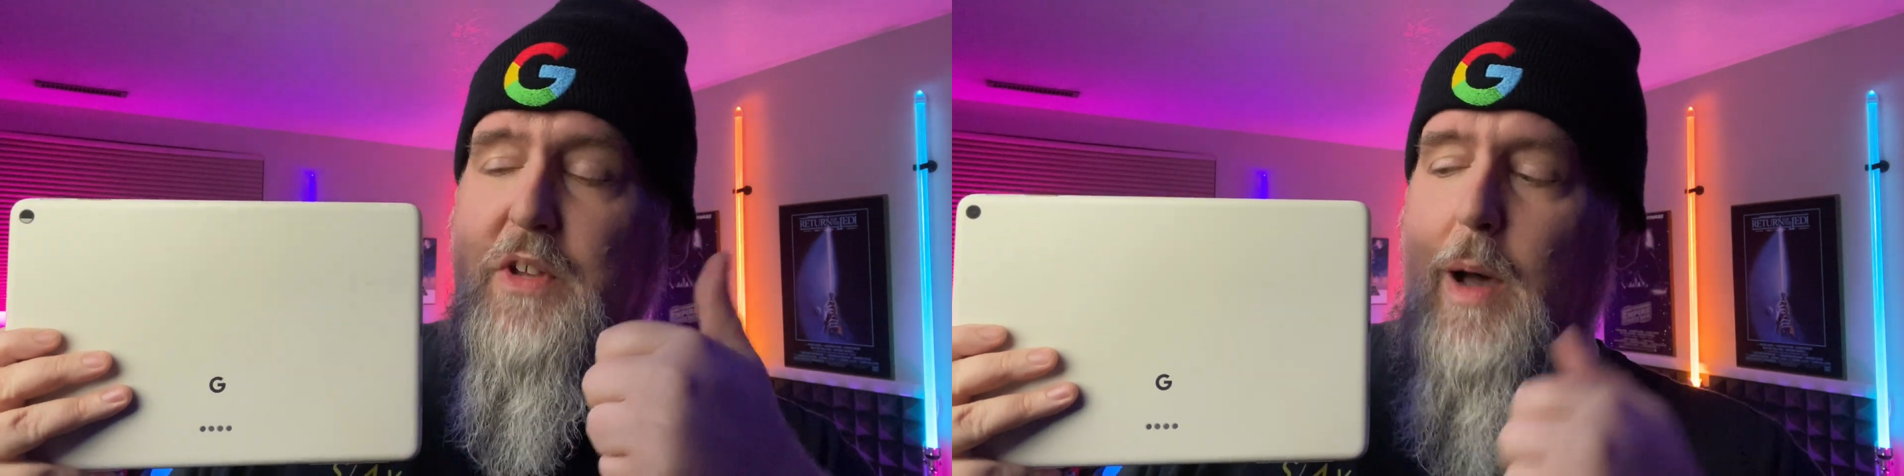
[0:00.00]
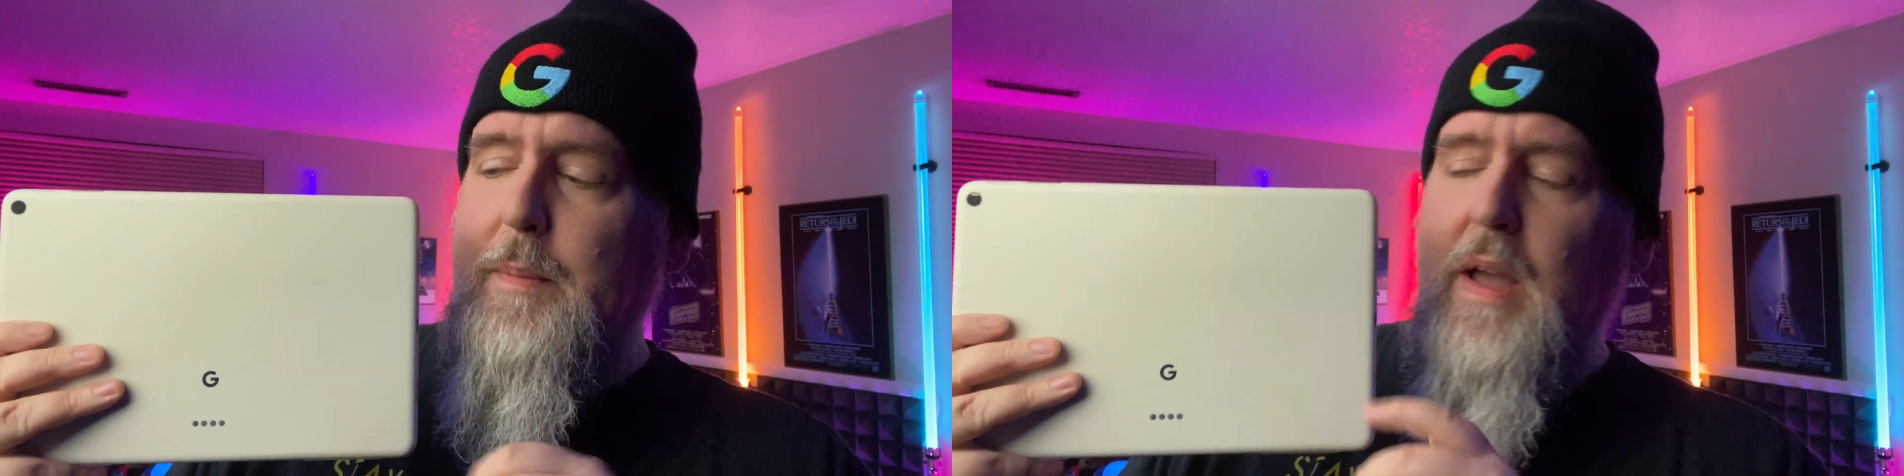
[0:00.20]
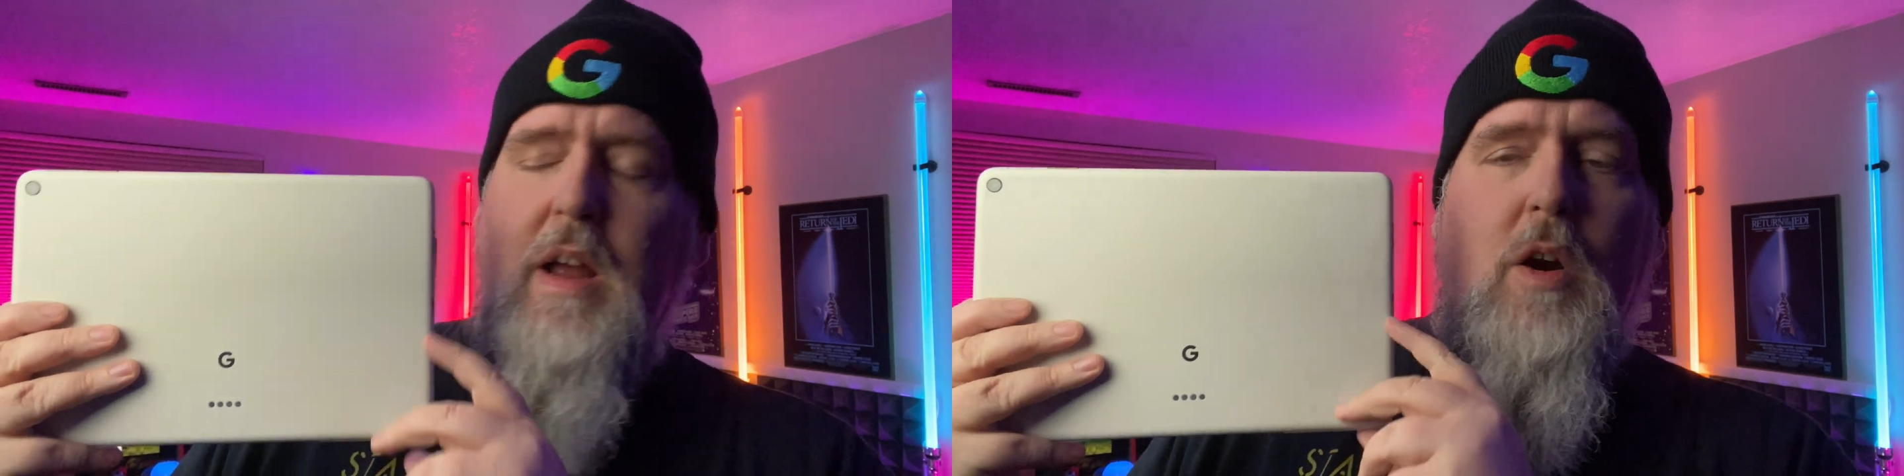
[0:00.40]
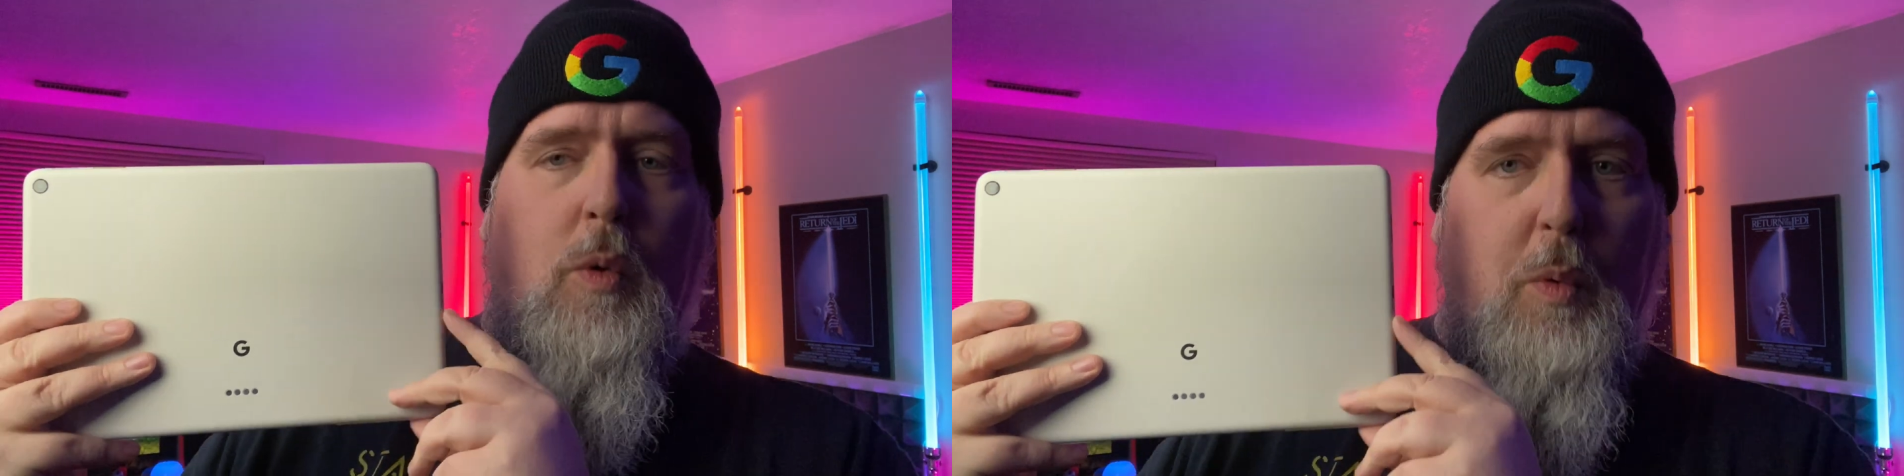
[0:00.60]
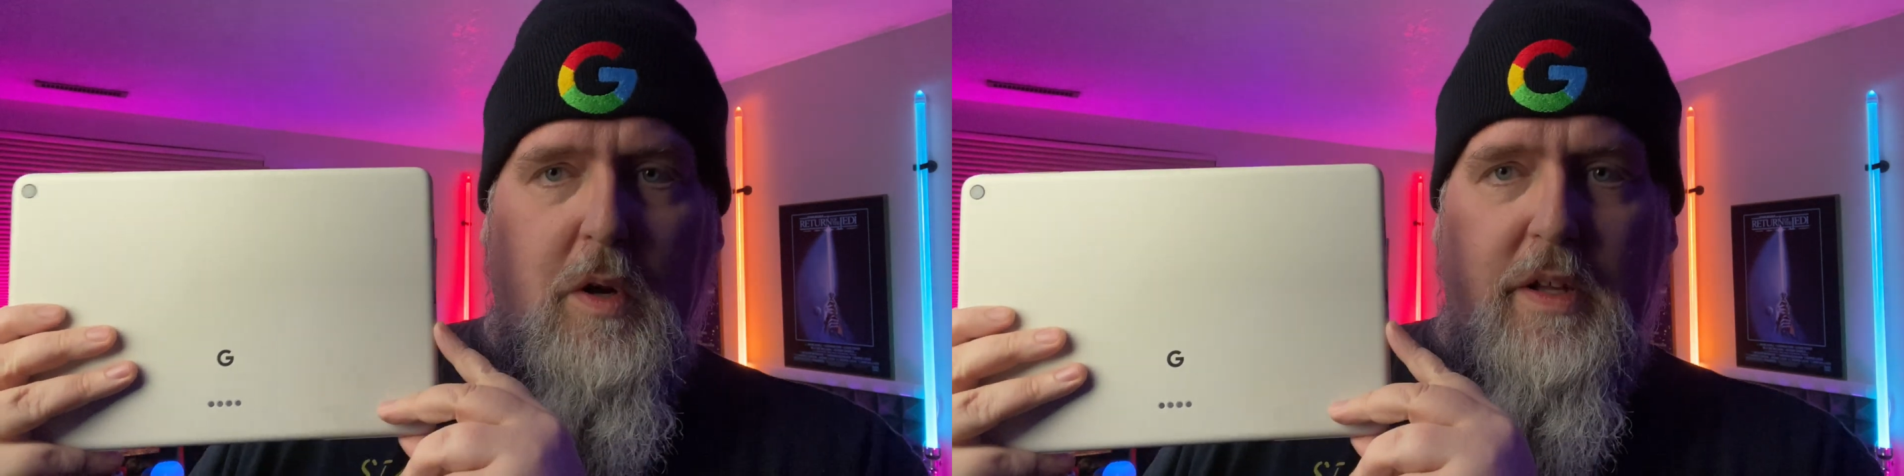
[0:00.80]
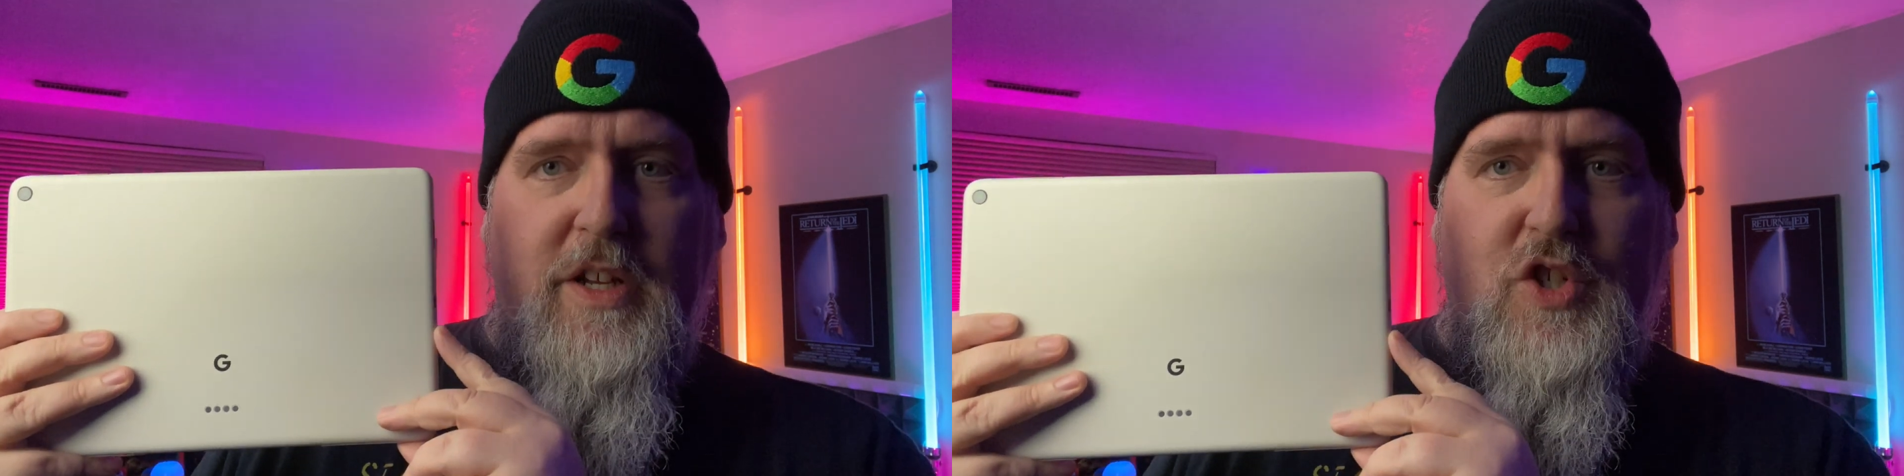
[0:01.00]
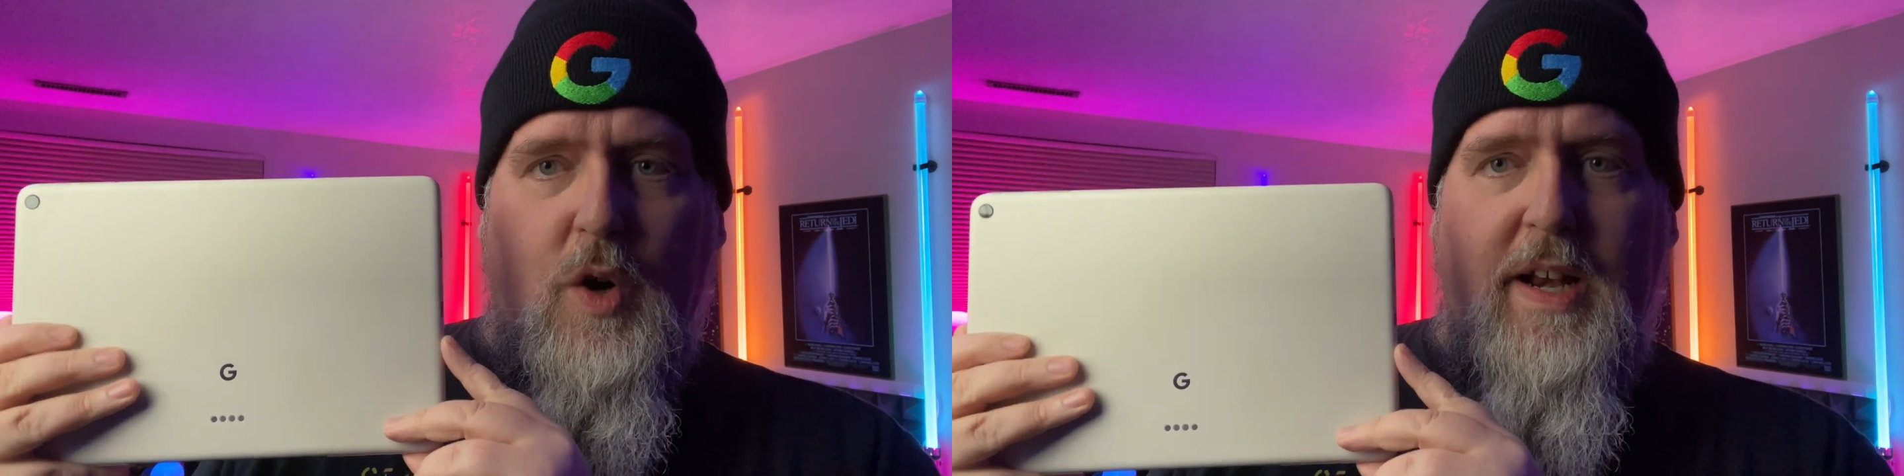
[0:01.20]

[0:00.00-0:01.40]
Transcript: up. Really enjoyed